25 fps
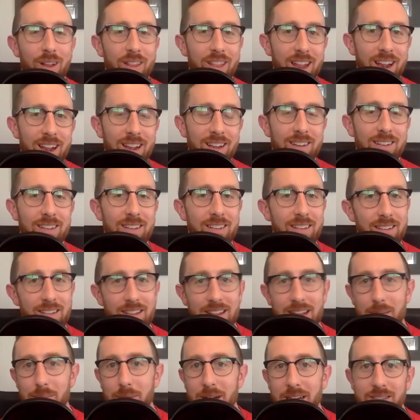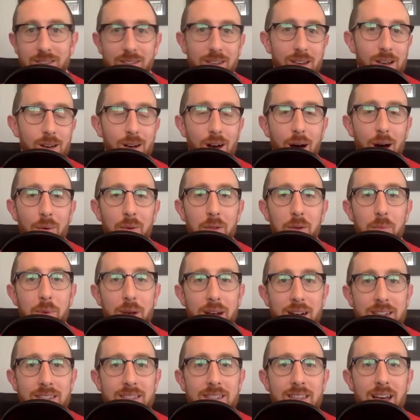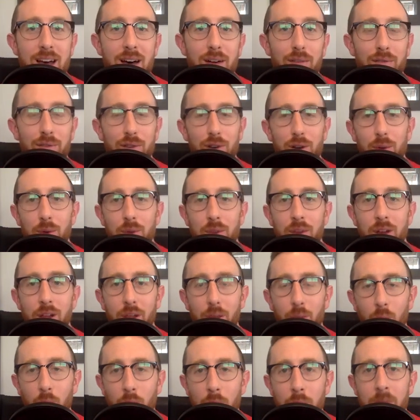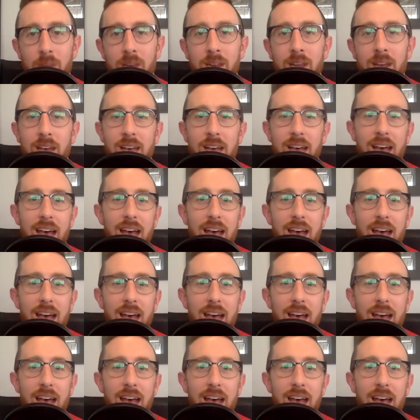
and then they basically get caught with their pants down flirting with another woman.